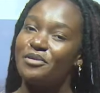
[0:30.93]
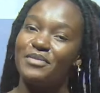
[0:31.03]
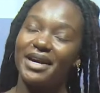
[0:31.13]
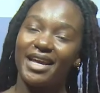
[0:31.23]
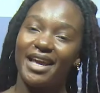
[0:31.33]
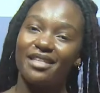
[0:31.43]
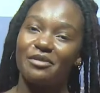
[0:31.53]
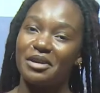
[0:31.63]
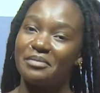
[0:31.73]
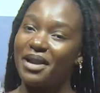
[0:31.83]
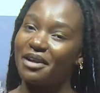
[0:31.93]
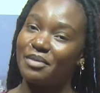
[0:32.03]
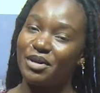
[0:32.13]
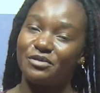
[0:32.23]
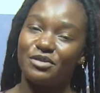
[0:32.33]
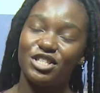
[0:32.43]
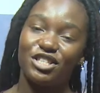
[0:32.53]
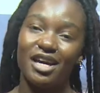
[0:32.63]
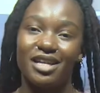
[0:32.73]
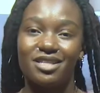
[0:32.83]
but either way, black beautiful
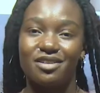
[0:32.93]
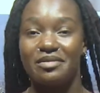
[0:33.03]
child,